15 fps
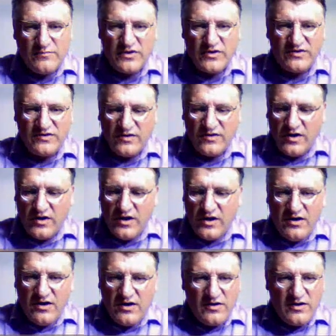plus
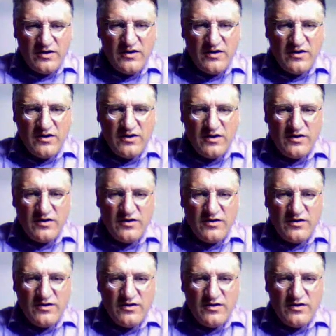5